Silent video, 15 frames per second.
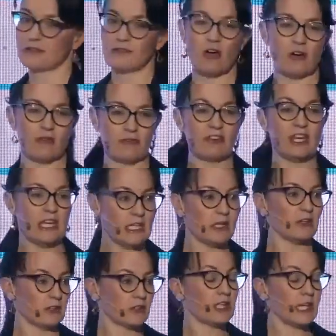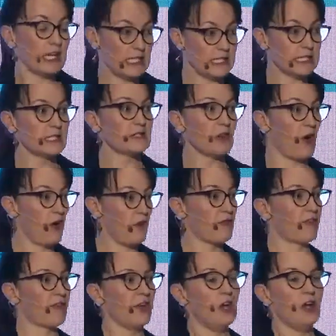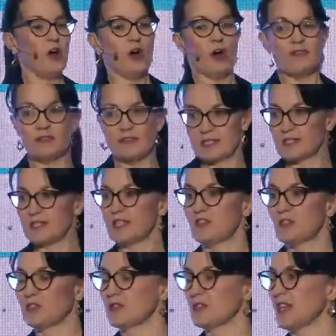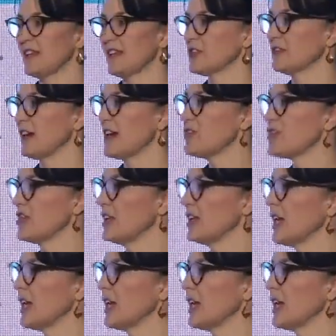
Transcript: on kids of this digital saturation.